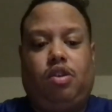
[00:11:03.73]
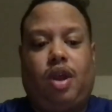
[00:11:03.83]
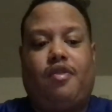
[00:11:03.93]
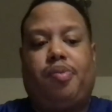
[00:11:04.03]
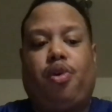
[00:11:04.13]
You'd
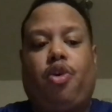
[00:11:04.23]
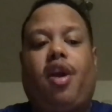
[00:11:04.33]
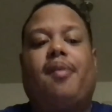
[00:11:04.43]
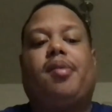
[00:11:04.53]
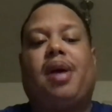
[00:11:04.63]
have a
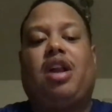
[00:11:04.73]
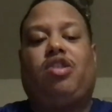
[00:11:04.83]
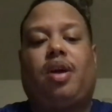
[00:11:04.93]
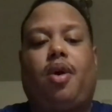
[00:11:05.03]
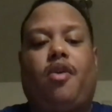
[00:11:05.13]
programming
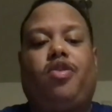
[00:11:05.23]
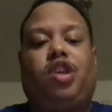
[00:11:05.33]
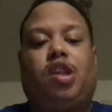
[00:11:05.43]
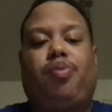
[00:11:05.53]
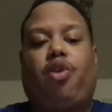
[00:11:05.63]
manager that would
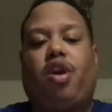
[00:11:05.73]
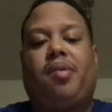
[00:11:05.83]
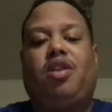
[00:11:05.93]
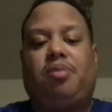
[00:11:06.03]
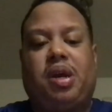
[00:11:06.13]
oversee the programming
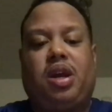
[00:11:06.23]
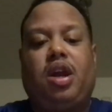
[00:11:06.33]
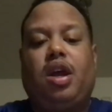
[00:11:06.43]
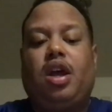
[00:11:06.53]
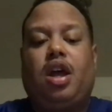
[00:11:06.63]
of the event,
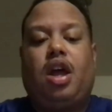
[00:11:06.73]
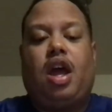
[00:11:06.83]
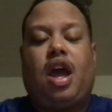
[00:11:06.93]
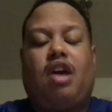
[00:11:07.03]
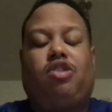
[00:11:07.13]

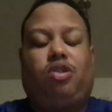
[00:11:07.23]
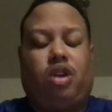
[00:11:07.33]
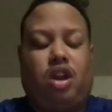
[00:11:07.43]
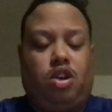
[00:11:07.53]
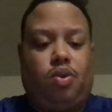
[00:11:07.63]

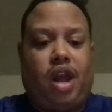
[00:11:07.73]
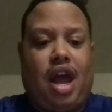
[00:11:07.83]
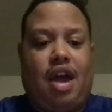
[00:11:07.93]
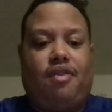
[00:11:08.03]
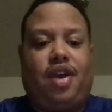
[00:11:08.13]
and you would
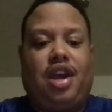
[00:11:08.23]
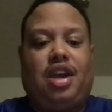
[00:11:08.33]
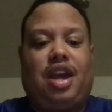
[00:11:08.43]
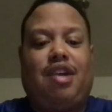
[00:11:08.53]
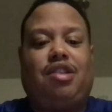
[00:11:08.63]
have a
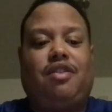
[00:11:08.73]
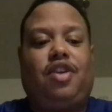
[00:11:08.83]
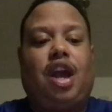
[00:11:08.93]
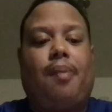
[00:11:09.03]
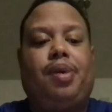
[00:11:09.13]
guest and
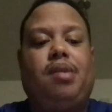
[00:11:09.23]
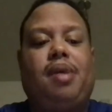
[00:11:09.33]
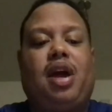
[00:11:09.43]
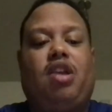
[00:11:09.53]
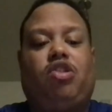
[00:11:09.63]
VIP
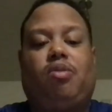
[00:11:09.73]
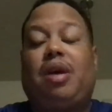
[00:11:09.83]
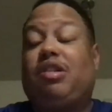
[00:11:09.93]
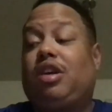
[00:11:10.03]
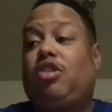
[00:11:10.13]
manager
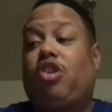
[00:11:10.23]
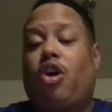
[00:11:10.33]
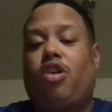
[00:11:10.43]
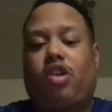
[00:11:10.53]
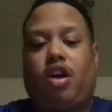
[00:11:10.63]
basically in
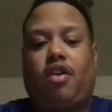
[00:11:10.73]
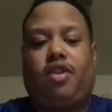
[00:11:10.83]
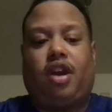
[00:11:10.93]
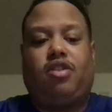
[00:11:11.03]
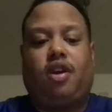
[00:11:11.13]
charge of
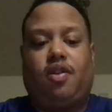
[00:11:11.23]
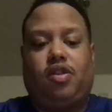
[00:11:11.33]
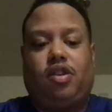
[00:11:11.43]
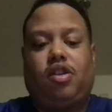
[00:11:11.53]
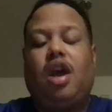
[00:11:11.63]
guest
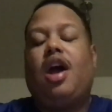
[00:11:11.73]
services.